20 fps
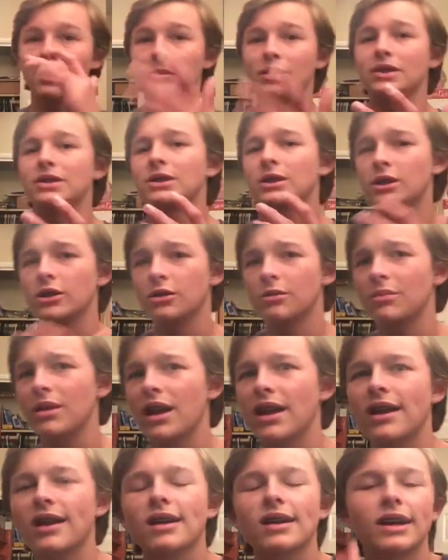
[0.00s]
I'm
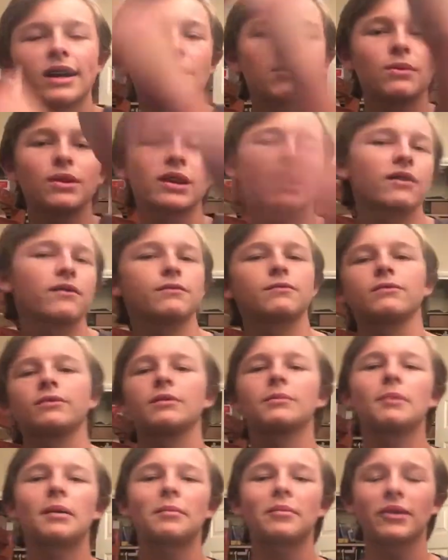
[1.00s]
assuming, kind of what I'm
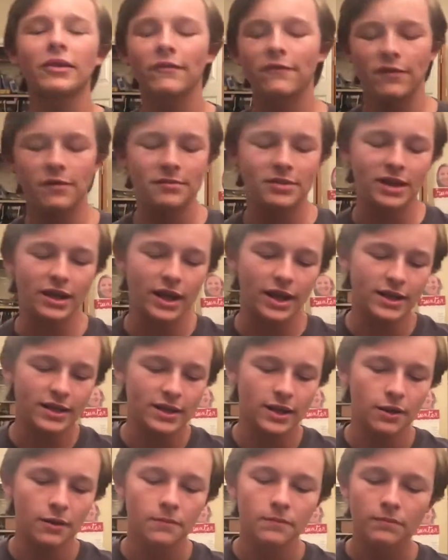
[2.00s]
remembering from today.
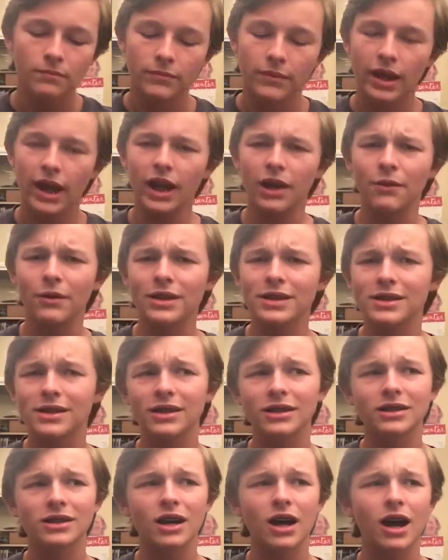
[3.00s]
So anyways,
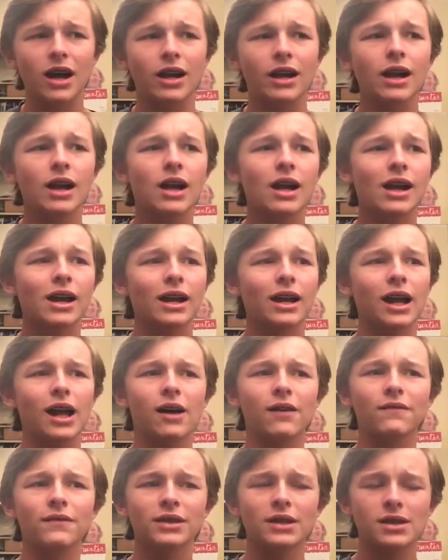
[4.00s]
good talk,
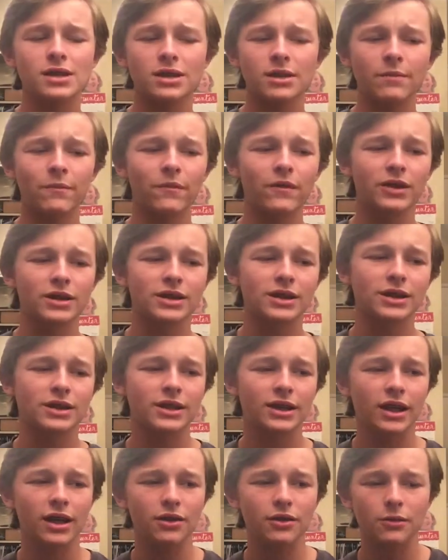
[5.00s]
Calvinism versus
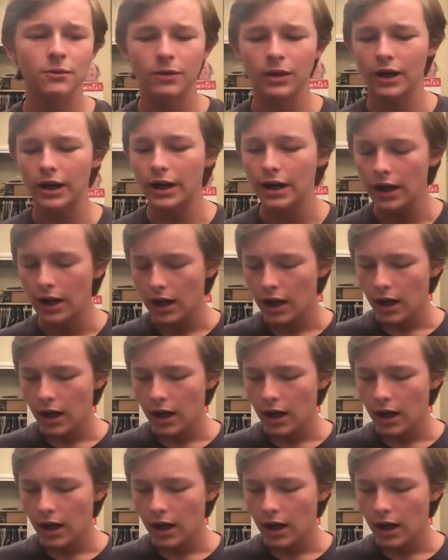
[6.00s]
the other word.